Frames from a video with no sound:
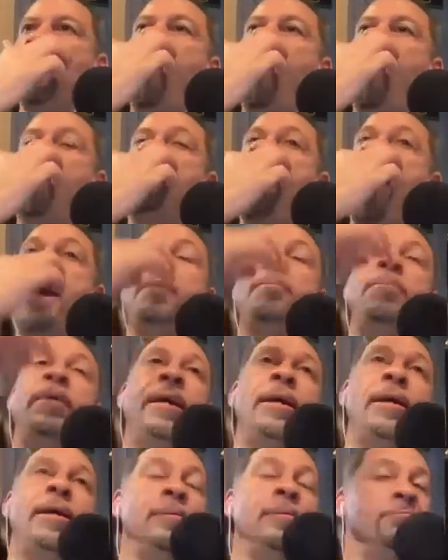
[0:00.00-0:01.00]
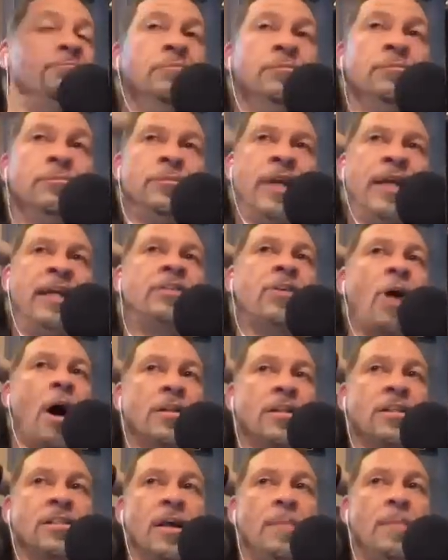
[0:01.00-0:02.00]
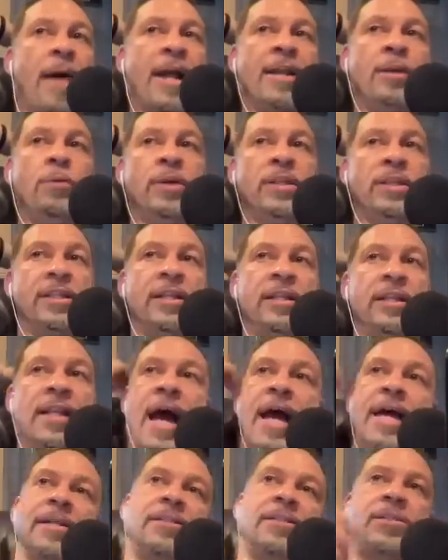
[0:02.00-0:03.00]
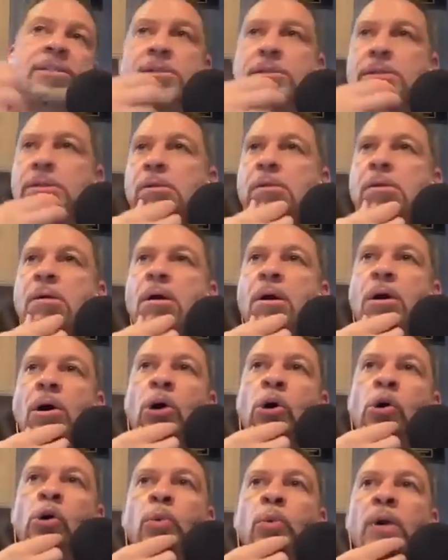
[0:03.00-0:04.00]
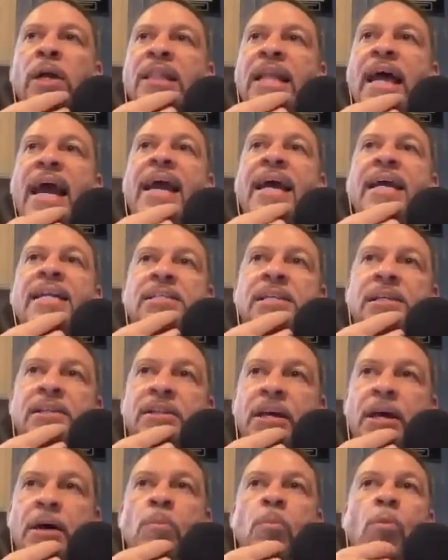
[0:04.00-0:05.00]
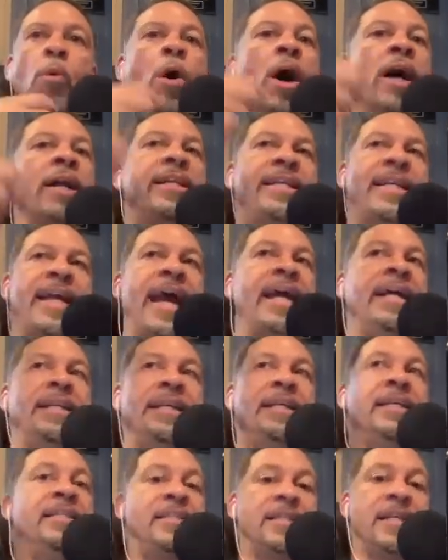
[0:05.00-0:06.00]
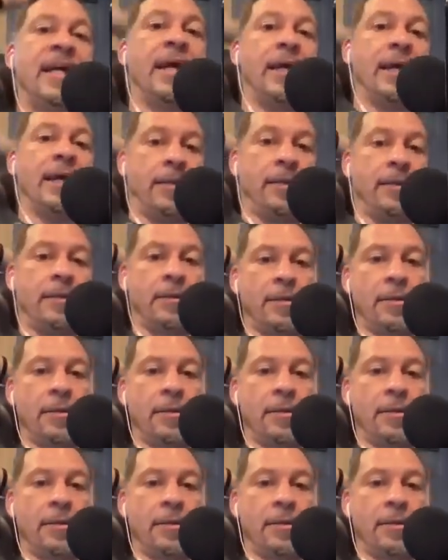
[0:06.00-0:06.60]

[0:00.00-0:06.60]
Or maybe he talked to somebody with the Nets who relayed to them what KD said.